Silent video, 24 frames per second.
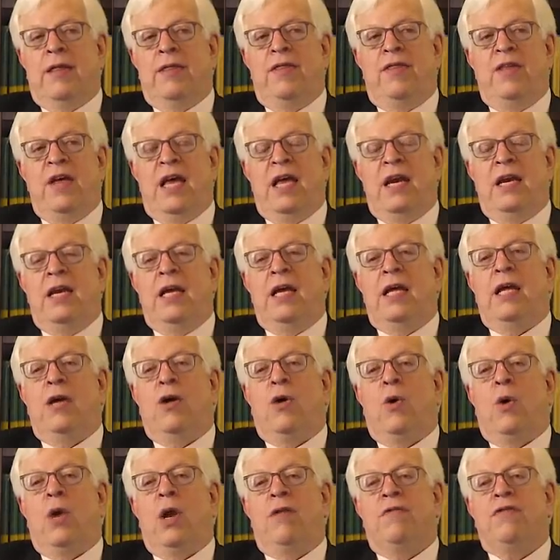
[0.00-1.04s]
then
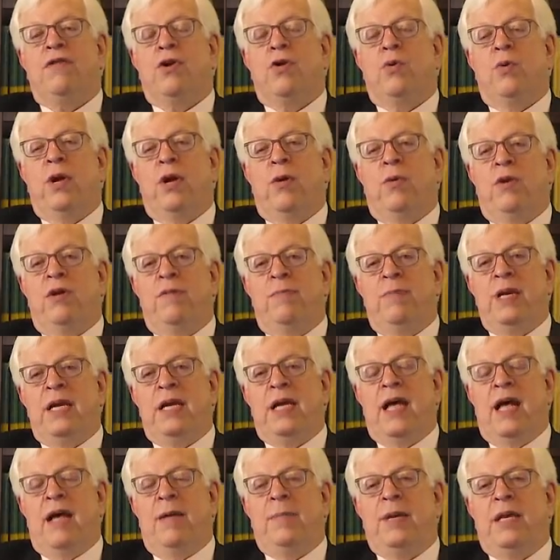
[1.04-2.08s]
all of Korea would have been
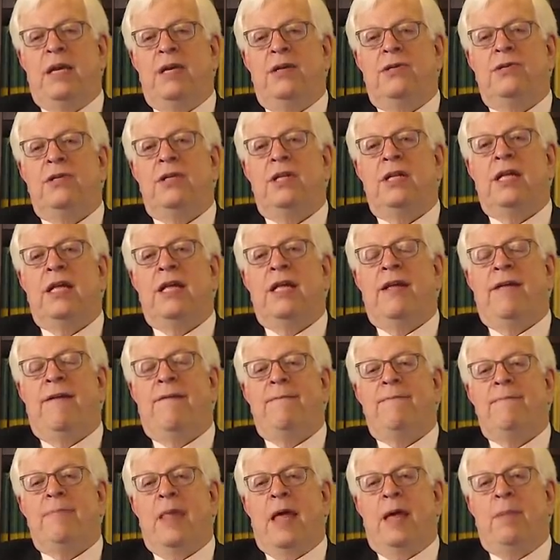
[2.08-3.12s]
communist,
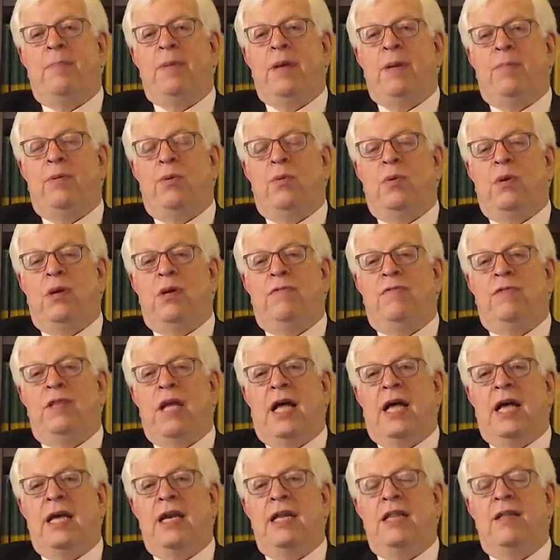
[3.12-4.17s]
and people would have
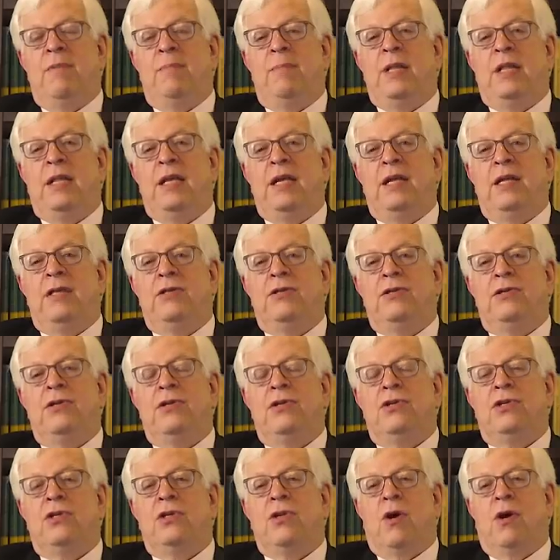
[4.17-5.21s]
died in the millions,
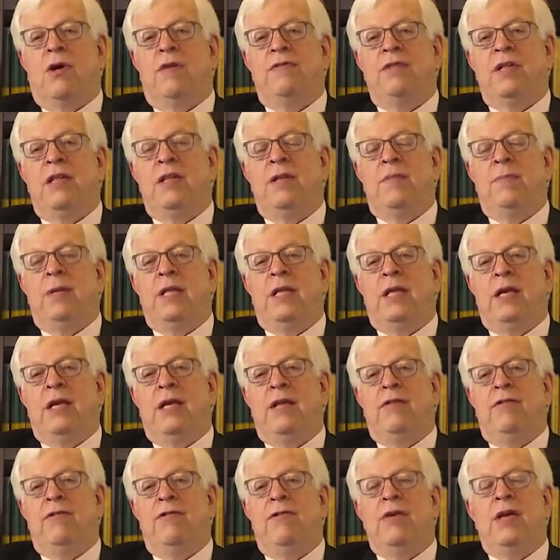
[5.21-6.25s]
starved in the
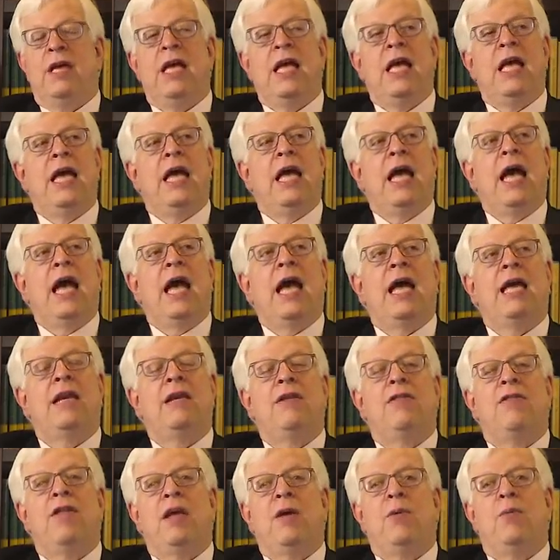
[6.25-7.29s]
millions,
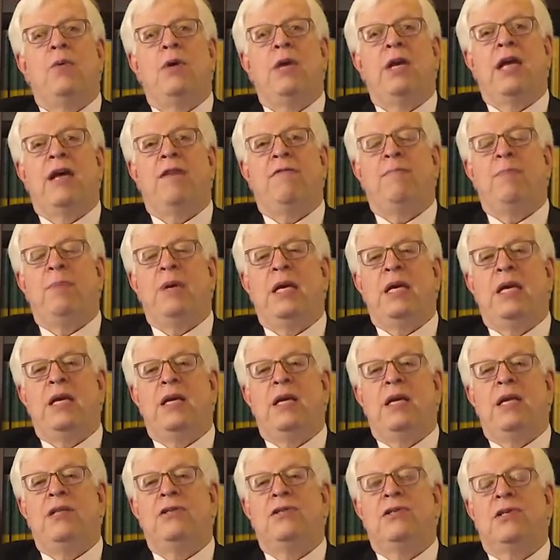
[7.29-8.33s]
and they would have been
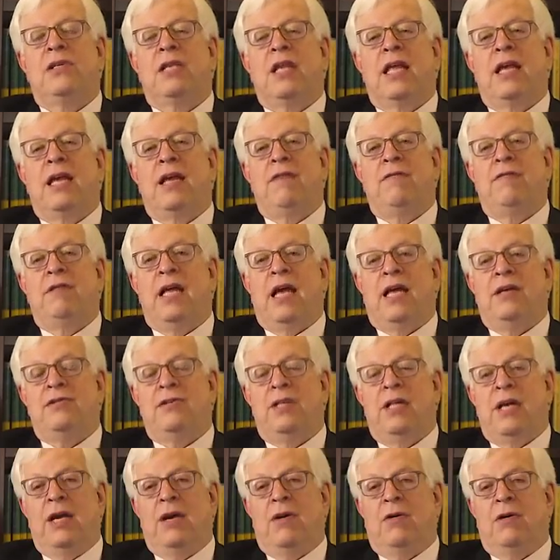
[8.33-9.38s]
enslaved as
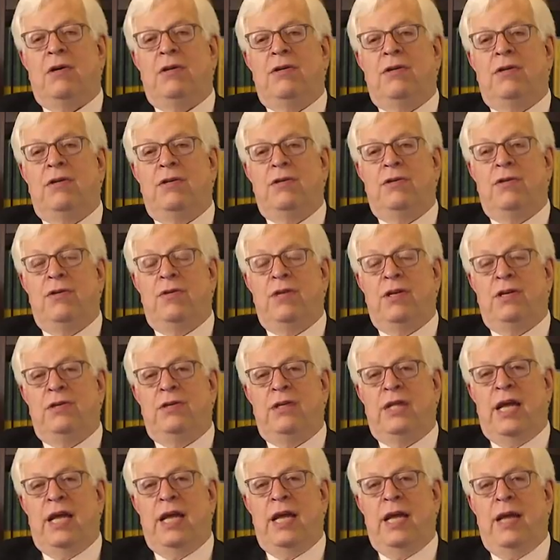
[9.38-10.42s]
they are to this
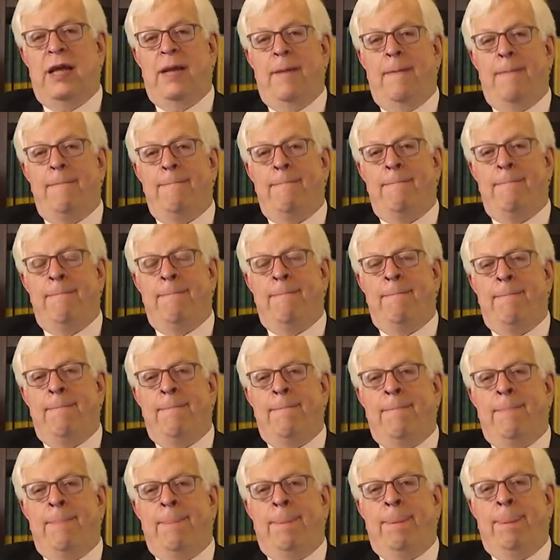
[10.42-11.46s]
day.
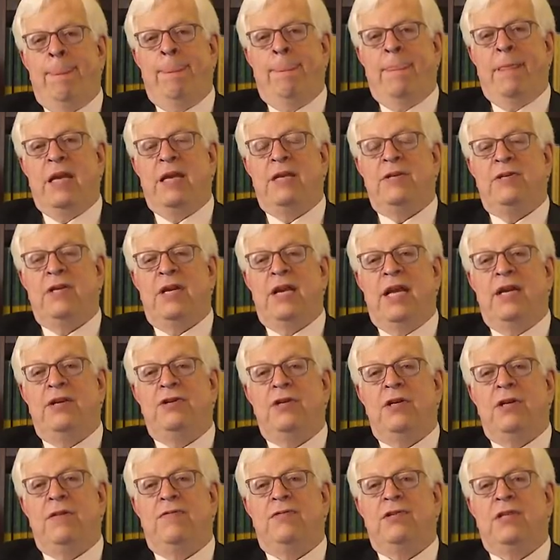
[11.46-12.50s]
It is a
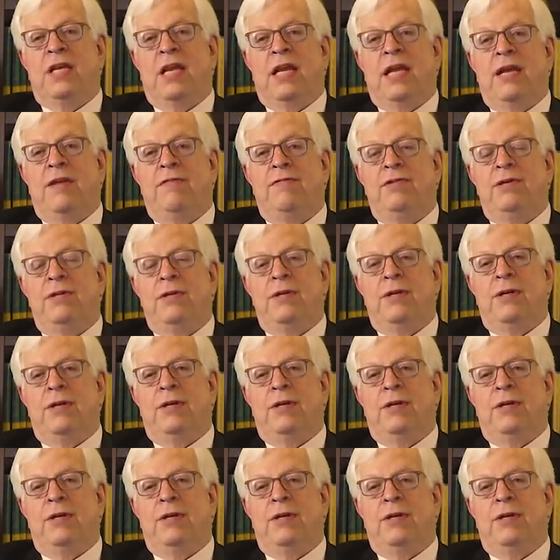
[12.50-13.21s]
nation of slaves.